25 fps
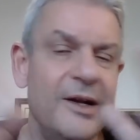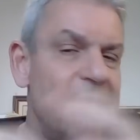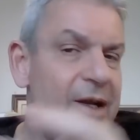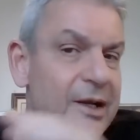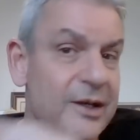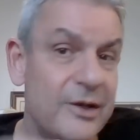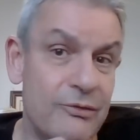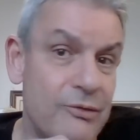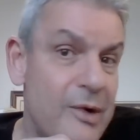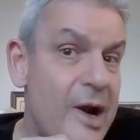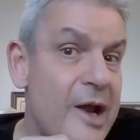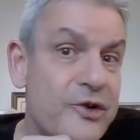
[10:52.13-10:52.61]

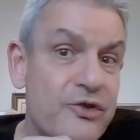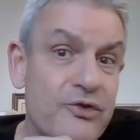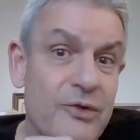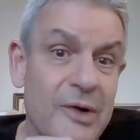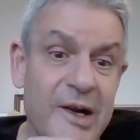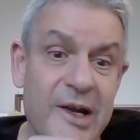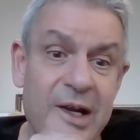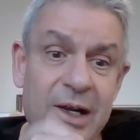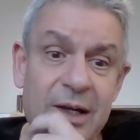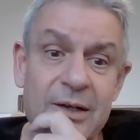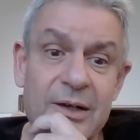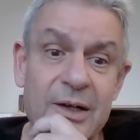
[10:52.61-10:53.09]
and
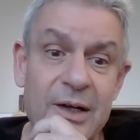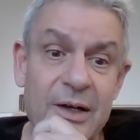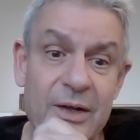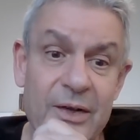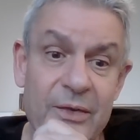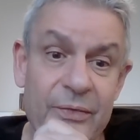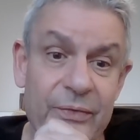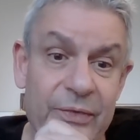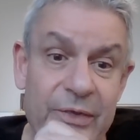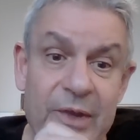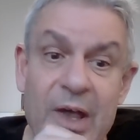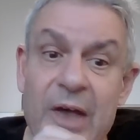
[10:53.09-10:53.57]
gradually
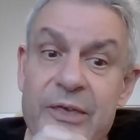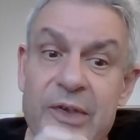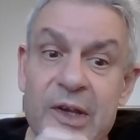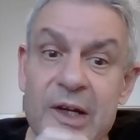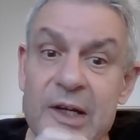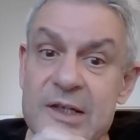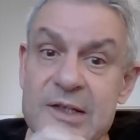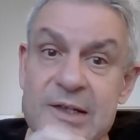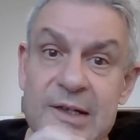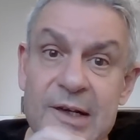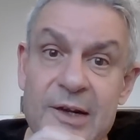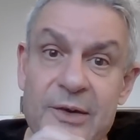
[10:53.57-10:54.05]

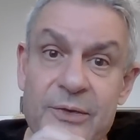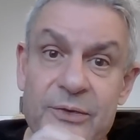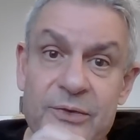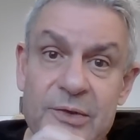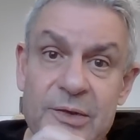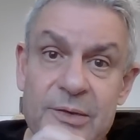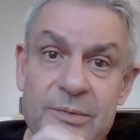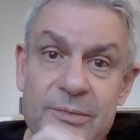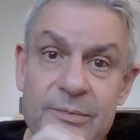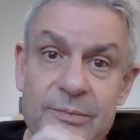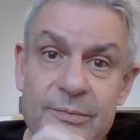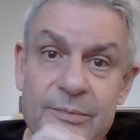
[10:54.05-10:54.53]
nothing is
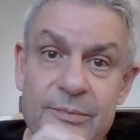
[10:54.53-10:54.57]
left.